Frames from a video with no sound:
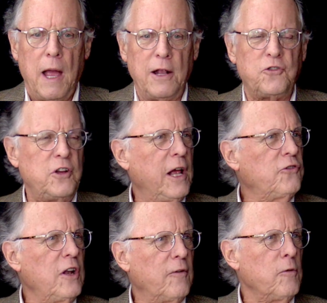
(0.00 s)
And she
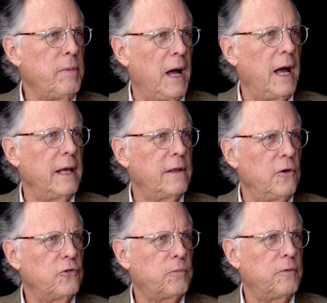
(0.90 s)
doesn't ever buy
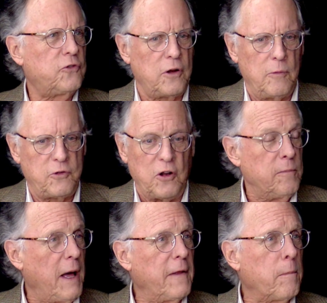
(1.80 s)
those, she,
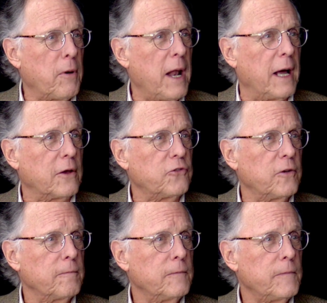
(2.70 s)
doesn't buy their
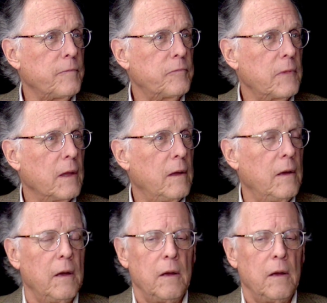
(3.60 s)
products. Mm-hmm